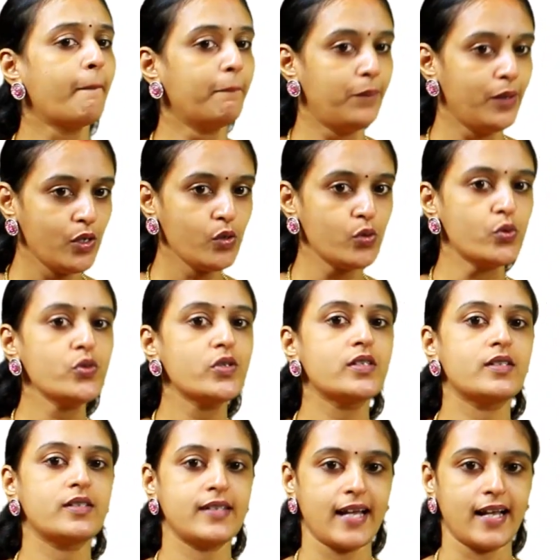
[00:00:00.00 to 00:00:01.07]

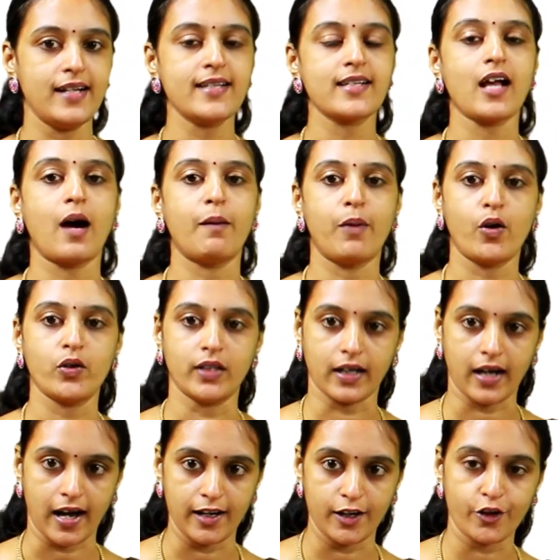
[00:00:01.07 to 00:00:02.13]
blue tells about the
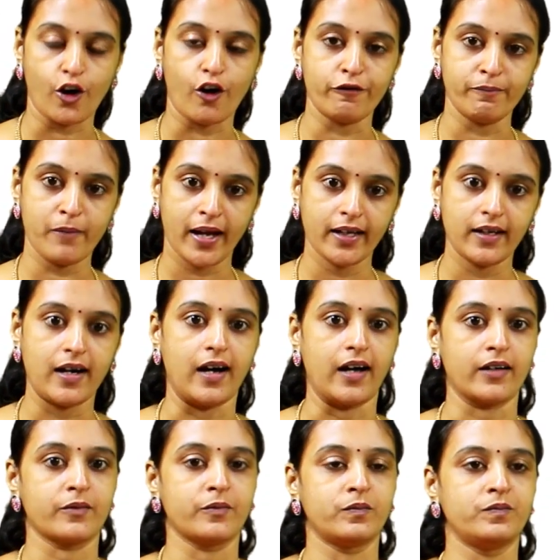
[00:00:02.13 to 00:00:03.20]
color of my
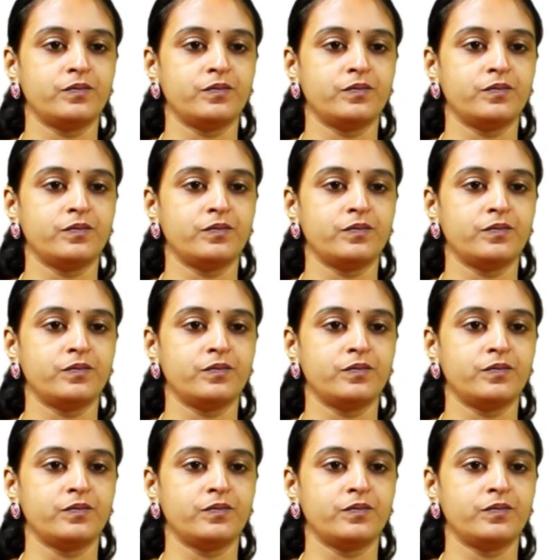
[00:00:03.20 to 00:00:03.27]
car.